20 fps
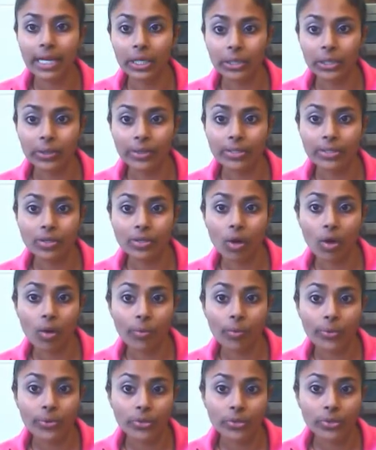and it looks
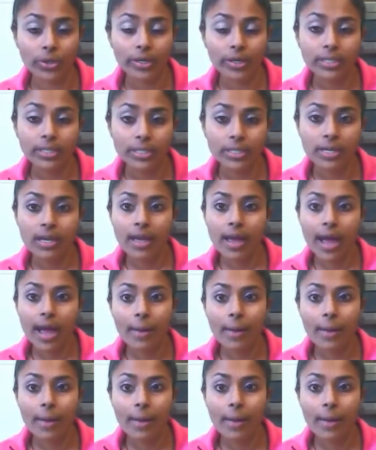almost cooked.